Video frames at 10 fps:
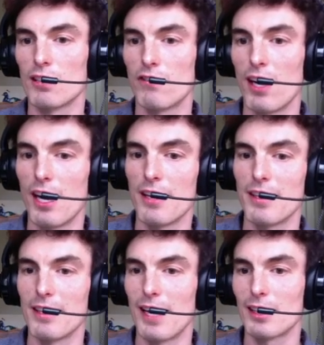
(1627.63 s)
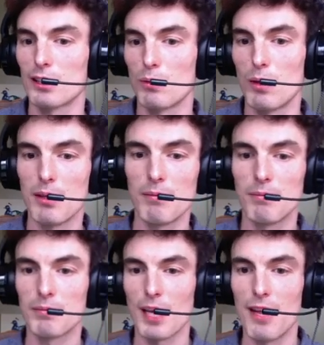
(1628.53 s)
find the next one
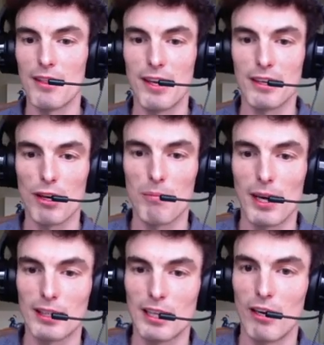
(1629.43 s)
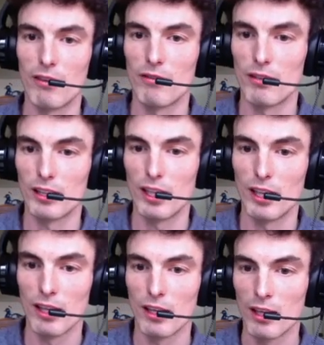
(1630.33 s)
and then go back down for
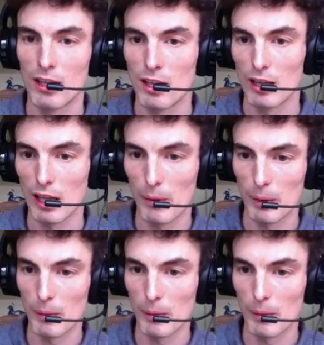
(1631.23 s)
the lower